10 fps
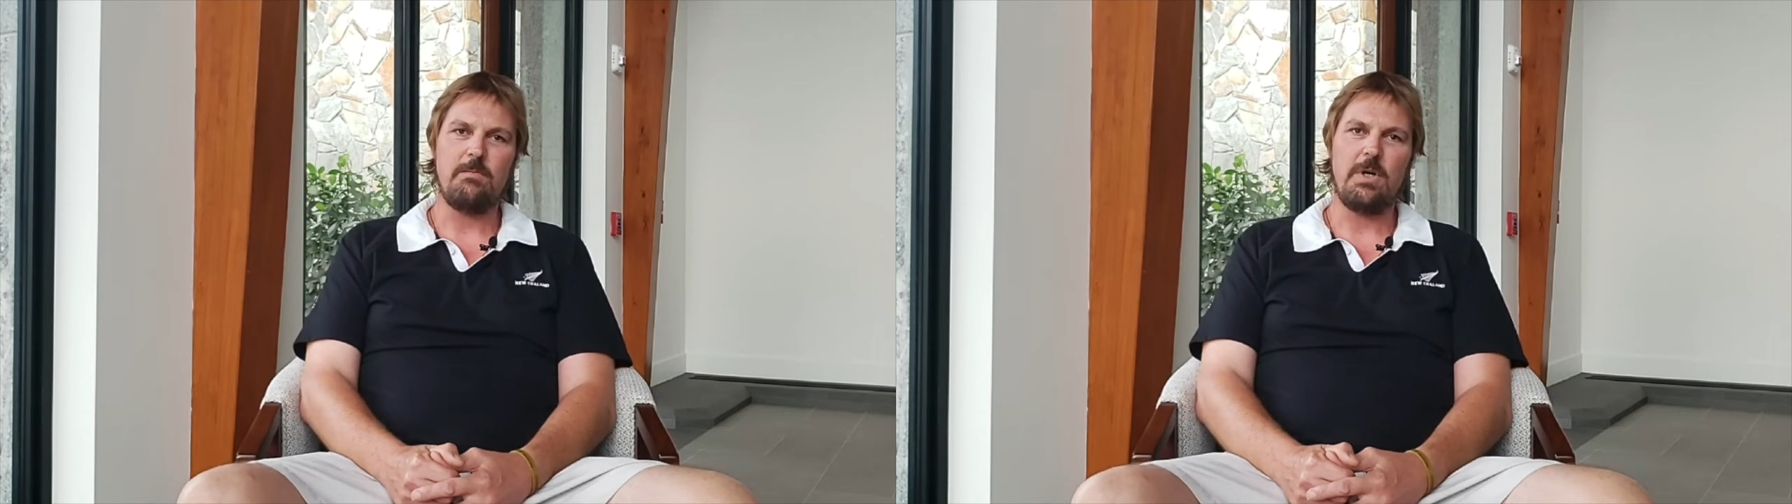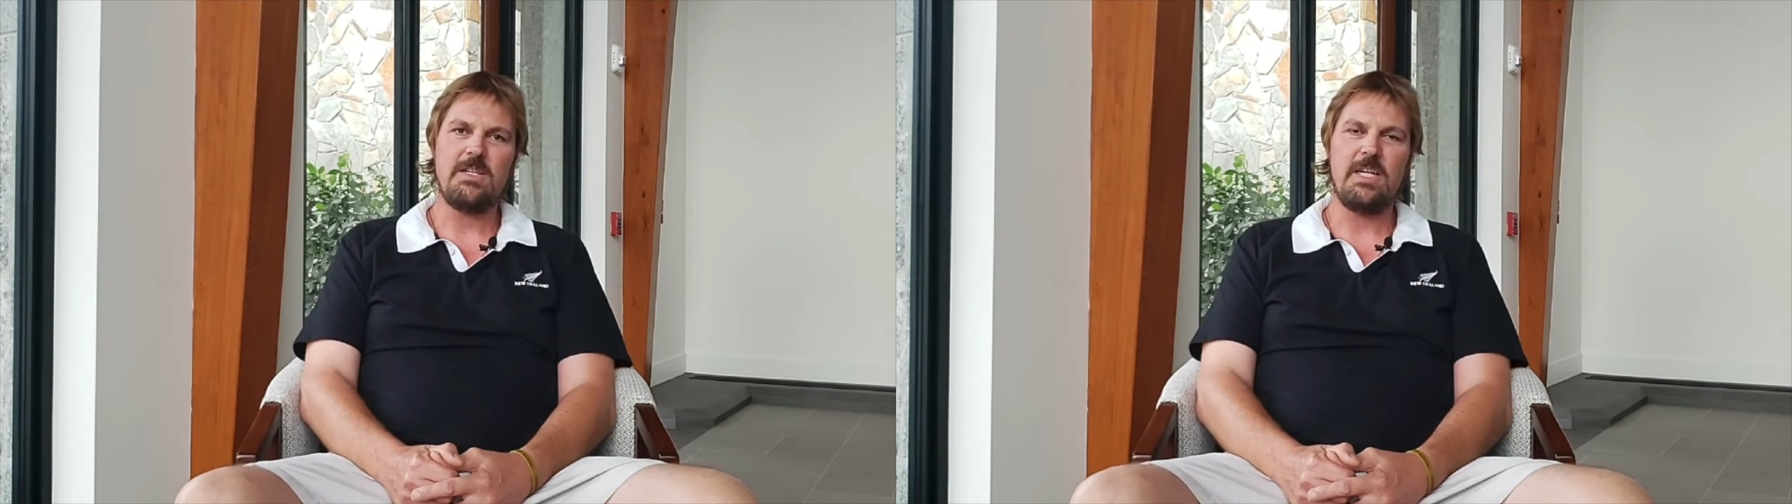
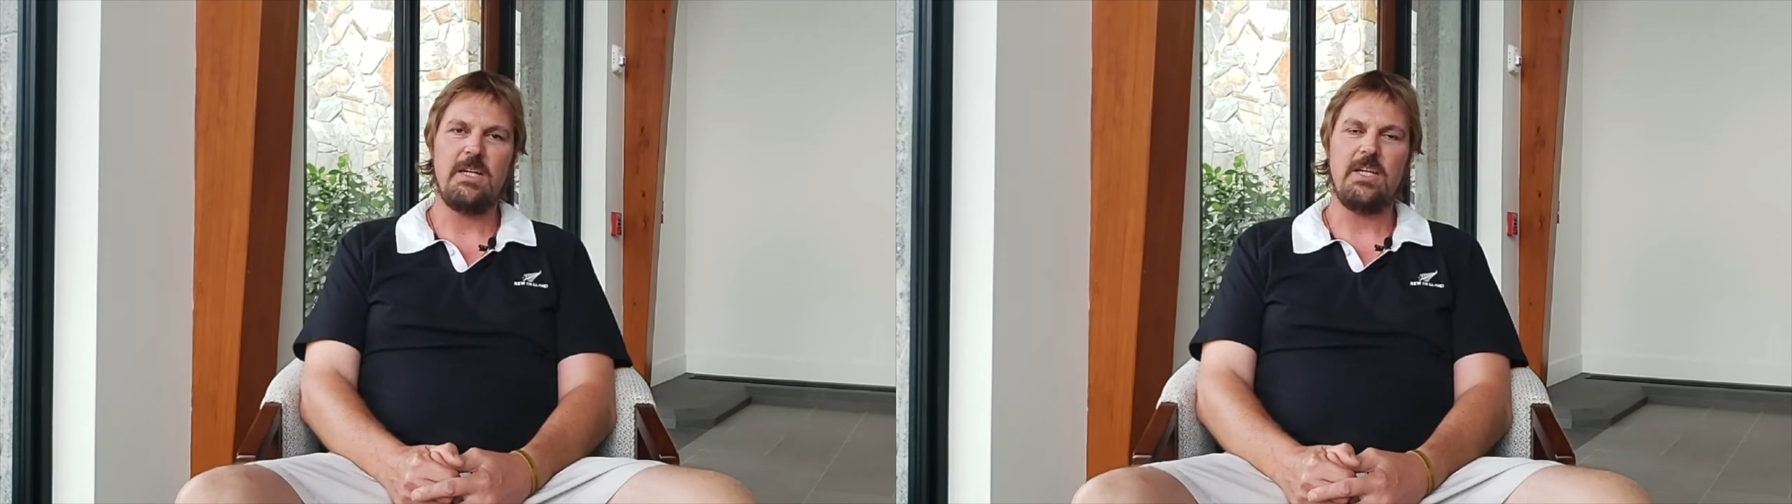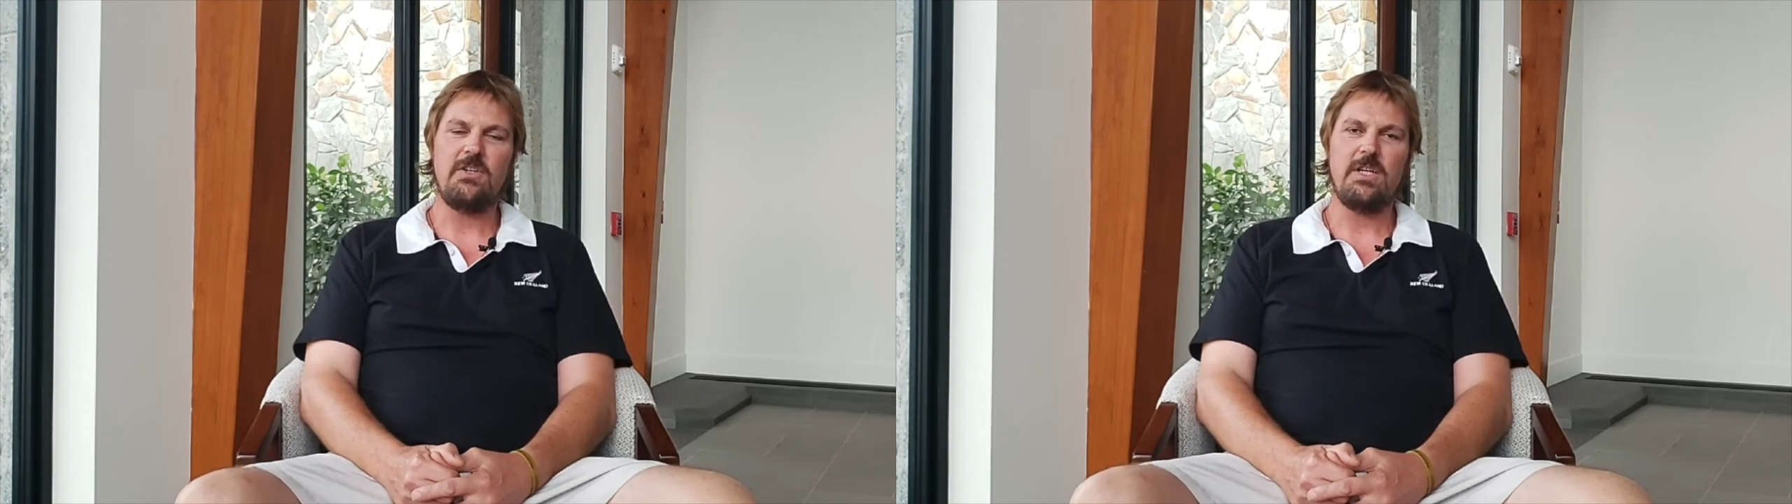my
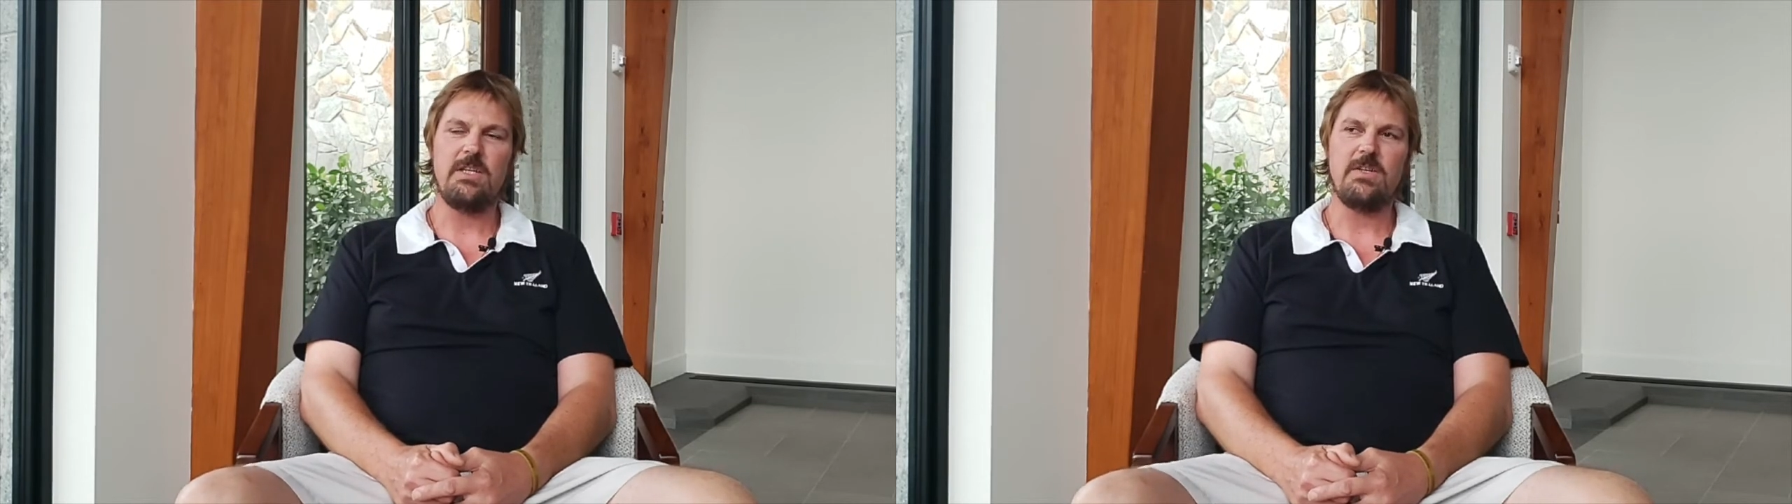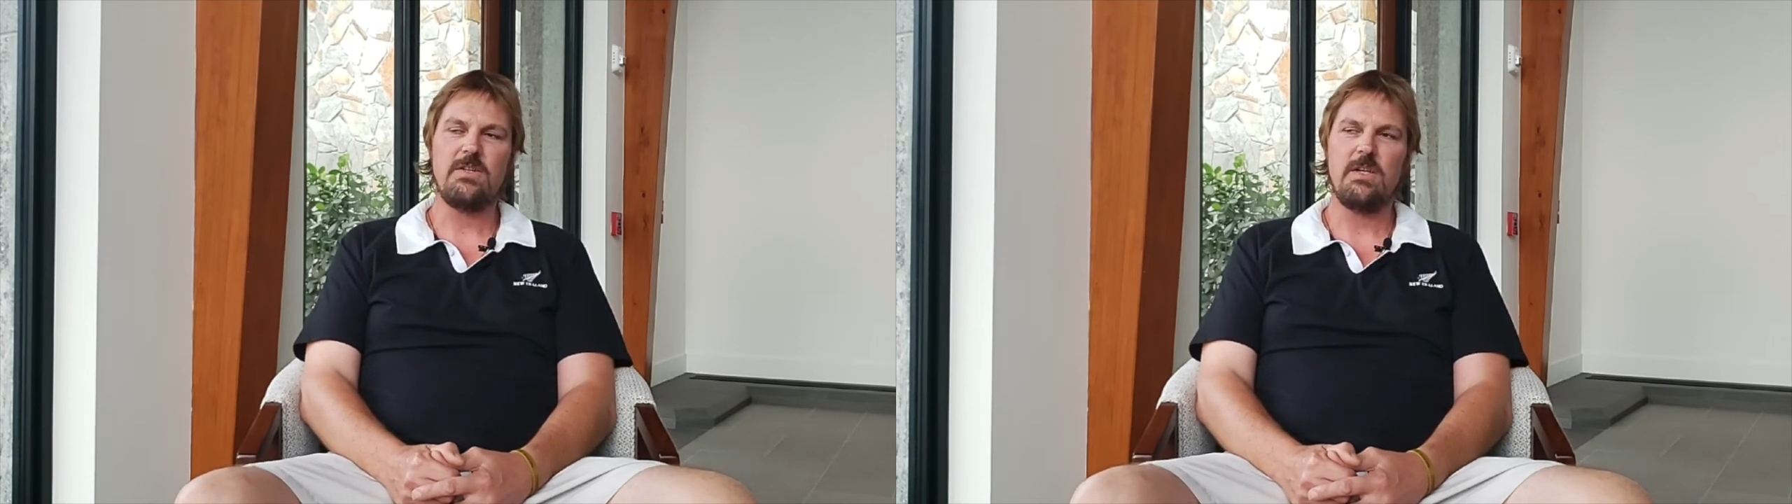teenage
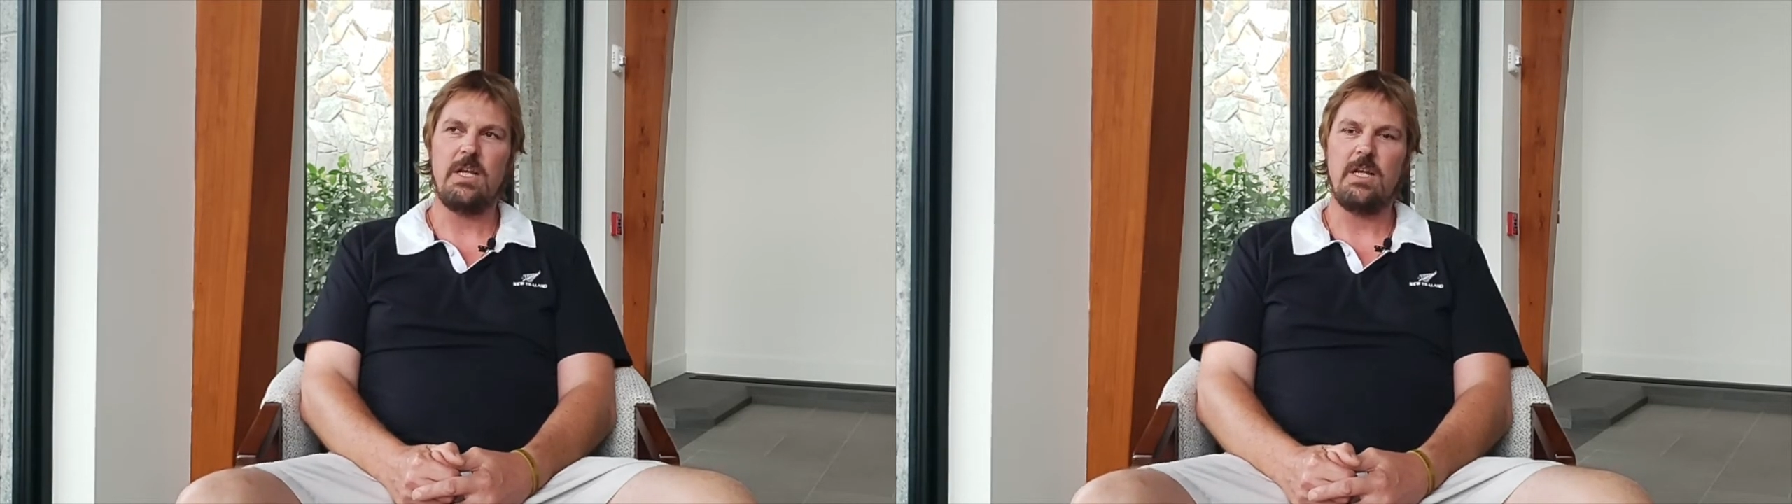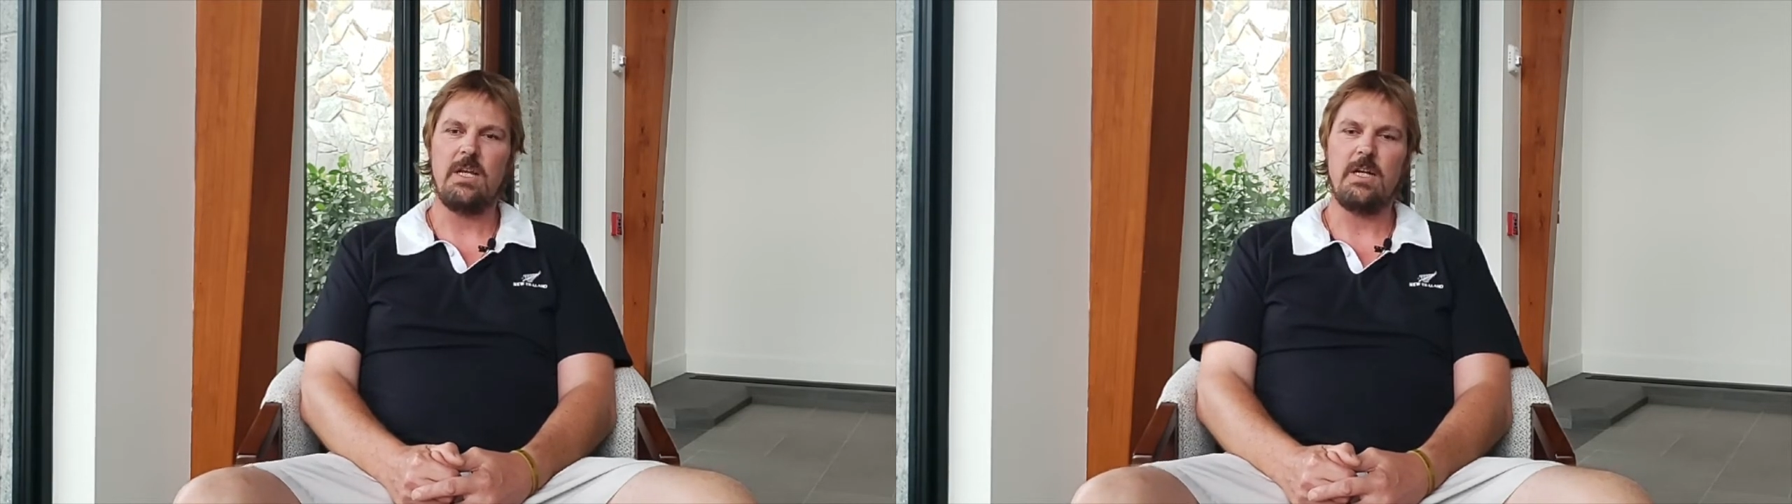years,
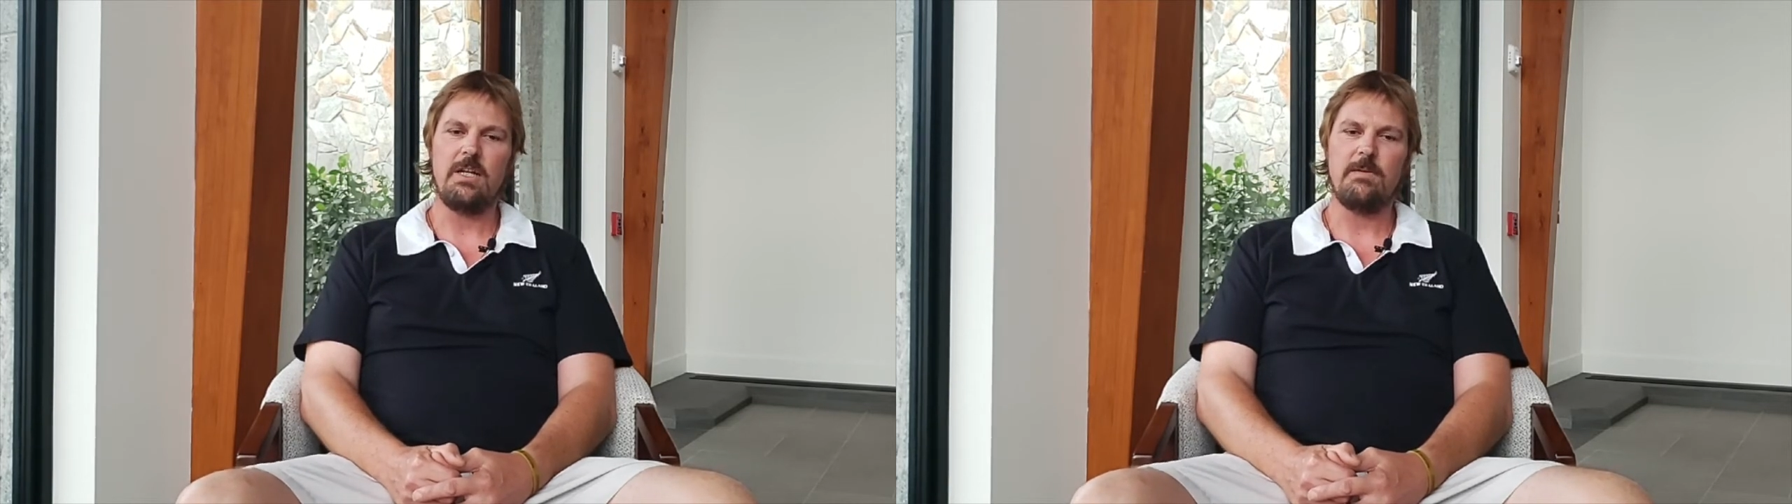and when